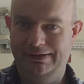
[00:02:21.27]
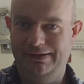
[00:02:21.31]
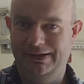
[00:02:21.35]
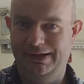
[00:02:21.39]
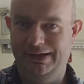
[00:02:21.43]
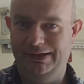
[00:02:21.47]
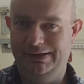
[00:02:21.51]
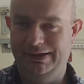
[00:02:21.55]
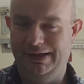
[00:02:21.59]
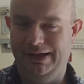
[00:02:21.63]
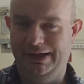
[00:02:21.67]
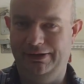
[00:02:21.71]

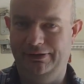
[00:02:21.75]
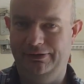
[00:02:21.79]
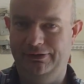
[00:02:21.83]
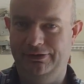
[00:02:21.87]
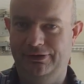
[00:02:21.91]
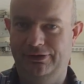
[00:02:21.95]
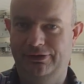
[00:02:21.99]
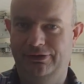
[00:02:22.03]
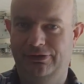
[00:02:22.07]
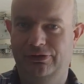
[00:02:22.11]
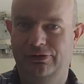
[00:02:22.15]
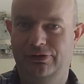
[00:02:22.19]

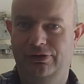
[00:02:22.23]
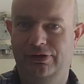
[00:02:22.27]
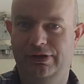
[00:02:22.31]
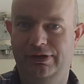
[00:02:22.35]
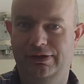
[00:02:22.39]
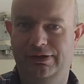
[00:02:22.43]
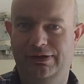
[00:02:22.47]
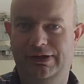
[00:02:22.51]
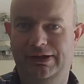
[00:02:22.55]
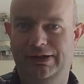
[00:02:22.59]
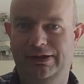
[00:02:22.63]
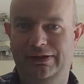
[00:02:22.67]
detector to
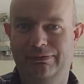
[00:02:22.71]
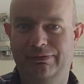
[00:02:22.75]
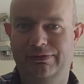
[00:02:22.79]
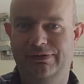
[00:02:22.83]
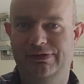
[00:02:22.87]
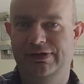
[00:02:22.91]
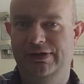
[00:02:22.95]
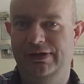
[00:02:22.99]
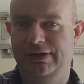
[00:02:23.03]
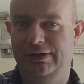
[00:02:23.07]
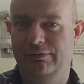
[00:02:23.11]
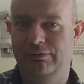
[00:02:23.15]

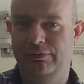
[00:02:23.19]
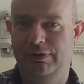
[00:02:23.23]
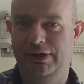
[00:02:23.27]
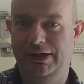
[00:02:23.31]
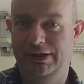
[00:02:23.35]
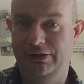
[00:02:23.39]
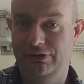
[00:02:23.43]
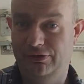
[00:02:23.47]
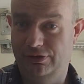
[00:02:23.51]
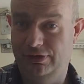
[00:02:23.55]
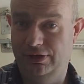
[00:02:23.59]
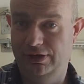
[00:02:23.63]
continuously
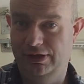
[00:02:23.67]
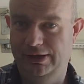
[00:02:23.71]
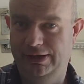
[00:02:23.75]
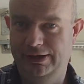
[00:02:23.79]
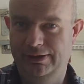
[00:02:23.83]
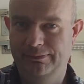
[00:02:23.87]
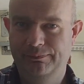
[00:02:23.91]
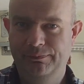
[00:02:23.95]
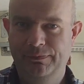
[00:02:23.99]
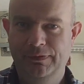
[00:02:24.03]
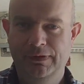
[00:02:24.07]
retry.